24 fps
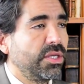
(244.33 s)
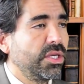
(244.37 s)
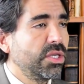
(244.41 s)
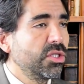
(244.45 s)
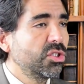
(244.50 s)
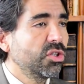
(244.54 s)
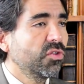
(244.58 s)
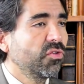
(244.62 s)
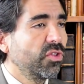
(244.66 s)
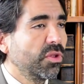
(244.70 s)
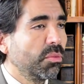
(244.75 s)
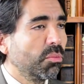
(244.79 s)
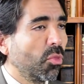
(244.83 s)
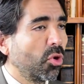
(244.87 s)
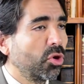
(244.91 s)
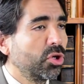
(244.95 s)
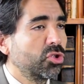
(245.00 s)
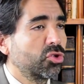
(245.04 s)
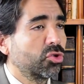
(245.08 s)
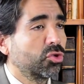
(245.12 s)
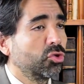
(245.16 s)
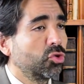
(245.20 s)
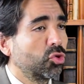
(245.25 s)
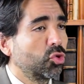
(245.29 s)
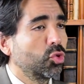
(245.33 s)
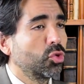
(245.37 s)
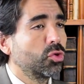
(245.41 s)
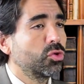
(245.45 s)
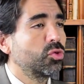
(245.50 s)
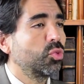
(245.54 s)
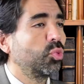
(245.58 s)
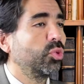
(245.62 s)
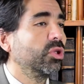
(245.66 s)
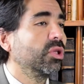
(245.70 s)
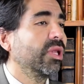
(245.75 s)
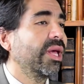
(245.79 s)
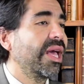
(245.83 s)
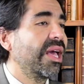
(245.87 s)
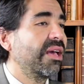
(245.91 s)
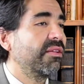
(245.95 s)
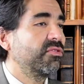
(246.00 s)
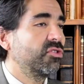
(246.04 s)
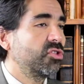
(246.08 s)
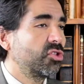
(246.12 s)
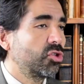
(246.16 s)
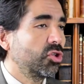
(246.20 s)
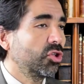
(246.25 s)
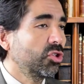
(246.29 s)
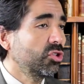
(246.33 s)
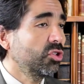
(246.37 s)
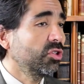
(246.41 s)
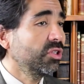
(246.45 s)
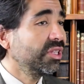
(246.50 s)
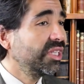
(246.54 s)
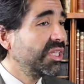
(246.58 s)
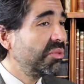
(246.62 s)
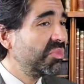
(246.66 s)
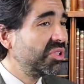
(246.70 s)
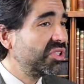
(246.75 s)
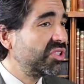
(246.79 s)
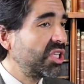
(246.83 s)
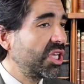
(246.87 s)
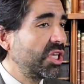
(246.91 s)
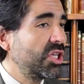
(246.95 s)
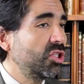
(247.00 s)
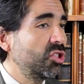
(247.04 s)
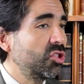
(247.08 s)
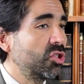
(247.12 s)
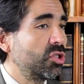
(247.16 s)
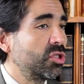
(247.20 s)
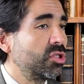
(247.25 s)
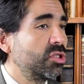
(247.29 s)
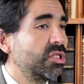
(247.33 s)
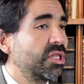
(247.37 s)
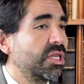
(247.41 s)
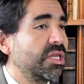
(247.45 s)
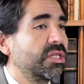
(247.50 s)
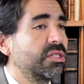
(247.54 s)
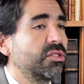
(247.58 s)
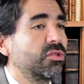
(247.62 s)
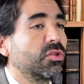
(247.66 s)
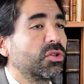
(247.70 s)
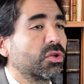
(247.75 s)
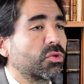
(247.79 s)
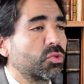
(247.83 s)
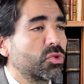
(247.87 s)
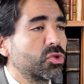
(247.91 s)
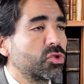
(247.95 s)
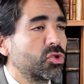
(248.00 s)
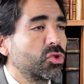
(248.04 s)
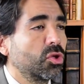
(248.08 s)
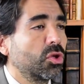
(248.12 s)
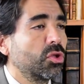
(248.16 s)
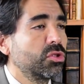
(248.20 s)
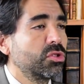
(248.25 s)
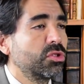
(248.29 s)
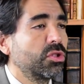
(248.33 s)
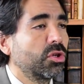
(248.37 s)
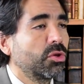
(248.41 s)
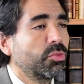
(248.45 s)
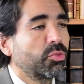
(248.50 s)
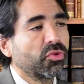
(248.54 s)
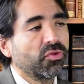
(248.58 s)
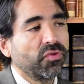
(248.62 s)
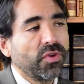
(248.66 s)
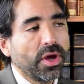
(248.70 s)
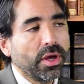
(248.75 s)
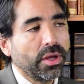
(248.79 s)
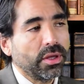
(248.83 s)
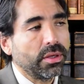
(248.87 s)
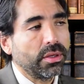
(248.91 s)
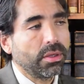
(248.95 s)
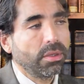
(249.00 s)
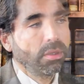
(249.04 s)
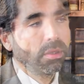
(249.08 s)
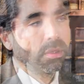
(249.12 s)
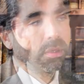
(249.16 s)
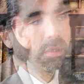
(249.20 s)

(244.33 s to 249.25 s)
each of the monitoring tools will have certain limitations as to the results they provide.